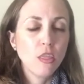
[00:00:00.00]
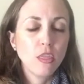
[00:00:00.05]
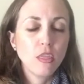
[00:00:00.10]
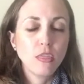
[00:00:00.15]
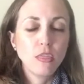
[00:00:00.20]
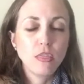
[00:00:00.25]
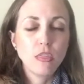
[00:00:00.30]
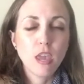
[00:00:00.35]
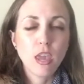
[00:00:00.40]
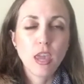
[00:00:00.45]

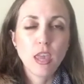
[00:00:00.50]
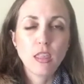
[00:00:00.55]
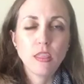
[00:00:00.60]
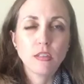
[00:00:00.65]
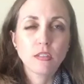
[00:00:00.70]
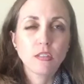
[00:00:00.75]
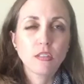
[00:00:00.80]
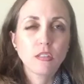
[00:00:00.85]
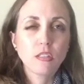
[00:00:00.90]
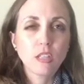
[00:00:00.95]
the
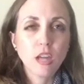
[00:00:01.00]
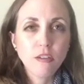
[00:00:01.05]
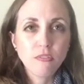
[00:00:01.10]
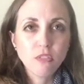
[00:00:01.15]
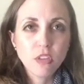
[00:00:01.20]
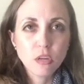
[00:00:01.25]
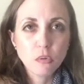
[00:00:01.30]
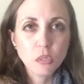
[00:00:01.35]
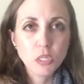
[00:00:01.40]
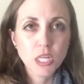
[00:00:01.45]
stuff
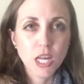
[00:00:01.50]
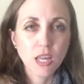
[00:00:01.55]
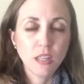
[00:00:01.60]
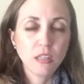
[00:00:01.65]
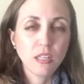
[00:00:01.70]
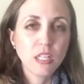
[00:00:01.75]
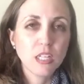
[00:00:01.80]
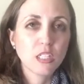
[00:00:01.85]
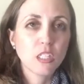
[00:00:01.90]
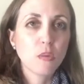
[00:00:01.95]
they were
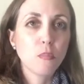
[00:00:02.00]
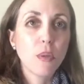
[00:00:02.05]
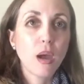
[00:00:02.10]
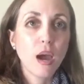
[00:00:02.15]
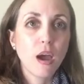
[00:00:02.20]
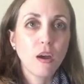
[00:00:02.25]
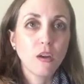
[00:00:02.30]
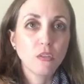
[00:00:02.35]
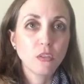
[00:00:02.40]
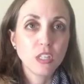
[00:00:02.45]
telling us
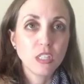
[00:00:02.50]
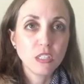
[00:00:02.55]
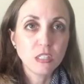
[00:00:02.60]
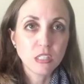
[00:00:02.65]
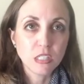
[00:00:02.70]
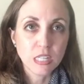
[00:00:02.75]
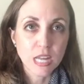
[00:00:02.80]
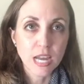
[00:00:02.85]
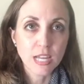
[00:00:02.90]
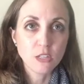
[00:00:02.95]
about these
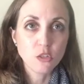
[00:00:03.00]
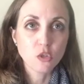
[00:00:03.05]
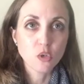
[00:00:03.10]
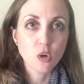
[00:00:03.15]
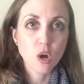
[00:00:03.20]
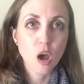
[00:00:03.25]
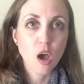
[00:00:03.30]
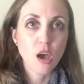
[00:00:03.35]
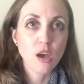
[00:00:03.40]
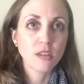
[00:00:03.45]
statin
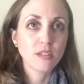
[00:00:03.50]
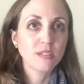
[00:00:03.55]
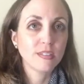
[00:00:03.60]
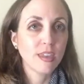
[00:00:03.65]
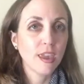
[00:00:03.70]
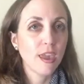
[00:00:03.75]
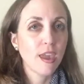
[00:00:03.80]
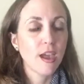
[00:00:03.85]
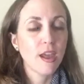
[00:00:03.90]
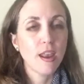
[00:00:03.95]
drugs
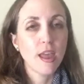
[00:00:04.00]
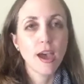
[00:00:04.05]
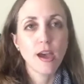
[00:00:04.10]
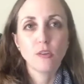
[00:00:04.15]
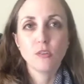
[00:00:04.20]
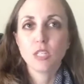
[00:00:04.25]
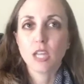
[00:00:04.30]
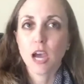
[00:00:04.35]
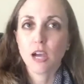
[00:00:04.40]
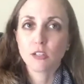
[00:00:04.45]
and how
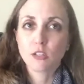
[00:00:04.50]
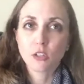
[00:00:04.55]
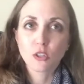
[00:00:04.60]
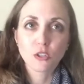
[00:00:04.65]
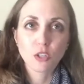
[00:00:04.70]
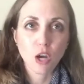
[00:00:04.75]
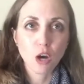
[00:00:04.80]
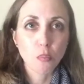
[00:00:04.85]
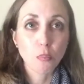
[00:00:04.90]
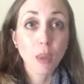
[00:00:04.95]
doctors
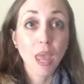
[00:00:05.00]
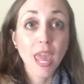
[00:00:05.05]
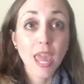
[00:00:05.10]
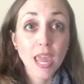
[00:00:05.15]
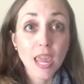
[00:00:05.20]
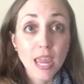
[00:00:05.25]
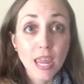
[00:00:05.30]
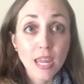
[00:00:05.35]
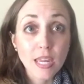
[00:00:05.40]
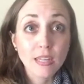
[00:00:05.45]
are
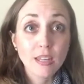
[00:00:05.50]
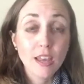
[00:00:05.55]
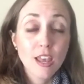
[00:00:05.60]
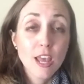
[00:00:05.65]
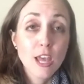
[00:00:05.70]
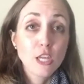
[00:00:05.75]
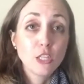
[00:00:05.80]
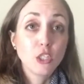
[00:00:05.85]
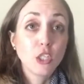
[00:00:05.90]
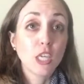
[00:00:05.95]
paid
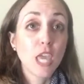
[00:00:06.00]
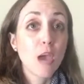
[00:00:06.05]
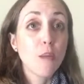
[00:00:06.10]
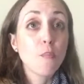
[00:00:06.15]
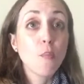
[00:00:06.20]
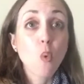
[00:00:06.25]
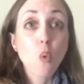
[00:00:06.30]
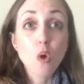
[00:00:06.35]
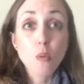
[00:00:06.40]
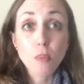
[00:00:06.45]
to
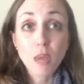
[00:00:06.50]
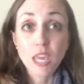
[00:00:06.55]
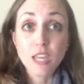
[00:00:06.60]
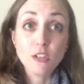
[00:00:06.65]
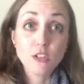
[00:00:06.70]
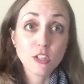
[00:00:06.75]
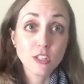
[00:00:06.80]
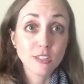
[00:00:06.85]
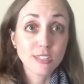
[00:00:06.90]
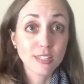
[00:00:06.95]
get more
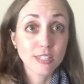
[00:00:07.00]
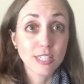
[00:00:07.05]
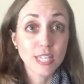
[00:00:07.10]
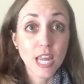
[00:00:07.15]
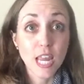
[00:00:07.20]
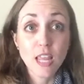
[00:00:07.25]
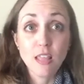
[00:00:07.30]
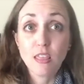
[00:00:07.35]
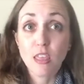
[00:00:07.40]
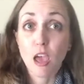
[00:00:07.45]
patients to
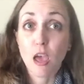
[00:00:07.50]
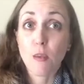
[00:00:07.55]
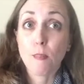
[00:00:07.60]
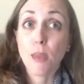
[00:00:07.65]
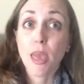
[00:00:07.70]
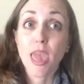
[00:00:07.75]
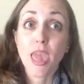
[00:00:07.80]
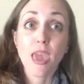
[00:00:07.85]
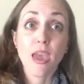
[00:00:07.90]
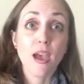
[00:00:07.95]
take them,
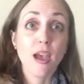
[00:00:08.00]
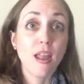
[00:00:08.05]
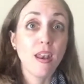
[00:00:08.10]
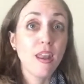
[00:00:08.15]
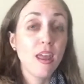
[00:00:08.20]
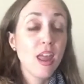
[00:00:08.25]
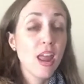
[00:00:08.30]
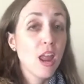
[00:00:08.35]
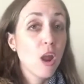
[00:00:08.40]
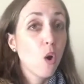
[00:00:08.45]
and
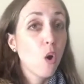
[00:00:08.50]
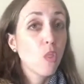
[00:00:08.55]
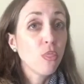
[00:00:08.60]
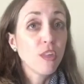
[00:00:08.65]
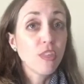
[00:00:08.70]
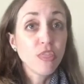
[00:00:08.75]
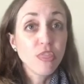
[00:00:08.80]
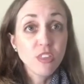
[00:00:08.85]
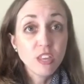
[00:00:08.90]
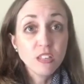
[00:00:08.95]
the
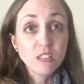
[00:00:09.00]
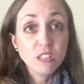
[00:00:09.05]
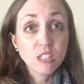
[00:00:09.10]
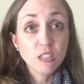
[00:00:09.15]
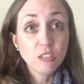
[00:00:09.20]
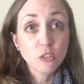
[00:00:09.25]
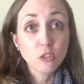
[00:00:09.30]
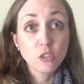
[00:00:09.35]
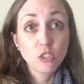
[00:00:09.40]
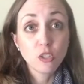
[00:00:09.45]
things
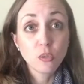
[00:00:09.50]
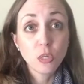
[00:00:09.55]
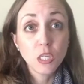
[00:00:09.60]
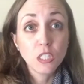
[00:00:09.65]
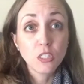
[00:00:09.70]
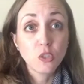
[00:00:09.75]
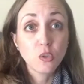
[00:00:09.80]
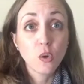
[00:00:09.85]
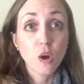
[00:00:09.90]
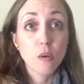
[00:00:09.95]
that they're doing
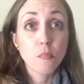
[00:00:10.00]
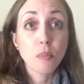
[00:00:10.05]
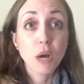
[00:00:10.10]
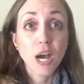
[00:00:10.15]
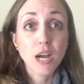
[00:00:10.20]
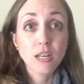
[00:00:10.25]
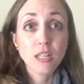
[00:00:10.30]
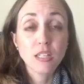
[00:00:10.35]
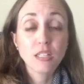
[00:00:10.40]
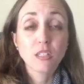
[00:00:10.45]
to our
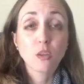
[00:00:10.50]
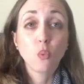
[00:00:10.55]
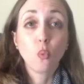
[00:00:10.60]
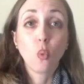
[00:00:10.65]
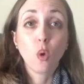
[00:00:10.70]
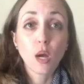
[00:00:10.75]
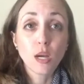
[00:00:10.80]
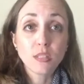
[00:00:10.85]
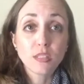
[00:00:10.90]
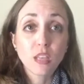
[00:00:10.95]
bodies
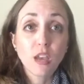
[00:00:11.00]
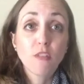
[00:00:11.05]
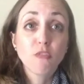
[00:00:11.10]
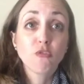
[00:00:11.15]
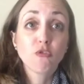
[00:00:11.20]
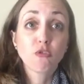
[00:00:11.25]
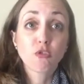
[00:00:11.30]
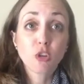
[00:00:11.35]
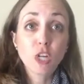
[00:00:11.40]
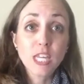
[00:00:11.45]
was
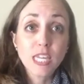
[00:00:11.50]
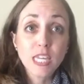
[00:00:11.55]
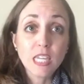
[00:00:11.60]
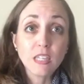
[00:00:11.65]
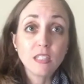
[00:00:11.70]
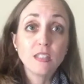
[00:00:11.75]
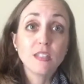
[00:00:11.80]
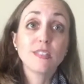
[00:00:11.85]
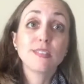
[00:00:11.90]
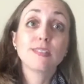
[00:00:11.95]

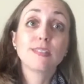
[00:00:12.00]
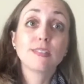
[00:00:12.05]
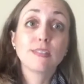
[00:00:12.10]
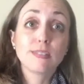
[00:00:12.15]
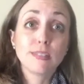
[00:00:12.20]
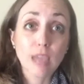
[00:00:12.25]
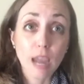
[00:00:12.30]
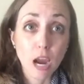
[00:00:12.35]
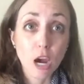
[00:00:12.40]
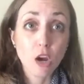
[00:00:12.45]
freaking
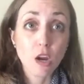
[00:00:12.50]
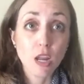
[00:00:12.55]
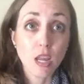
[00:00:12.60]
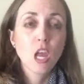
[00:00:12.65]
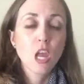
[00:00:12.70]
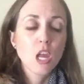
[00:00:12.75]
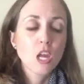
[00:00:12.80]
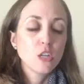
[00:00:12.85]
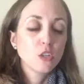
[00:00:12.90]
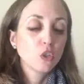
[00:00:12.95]

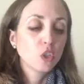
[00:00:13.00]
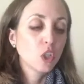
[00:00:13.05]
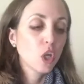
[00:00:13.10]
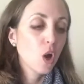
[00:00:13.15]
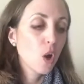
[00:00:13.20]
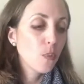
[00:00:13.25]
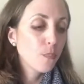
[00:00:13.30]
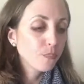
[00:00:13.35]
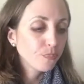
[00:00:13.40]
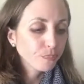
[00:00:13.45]
scary.
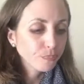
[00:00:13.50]
So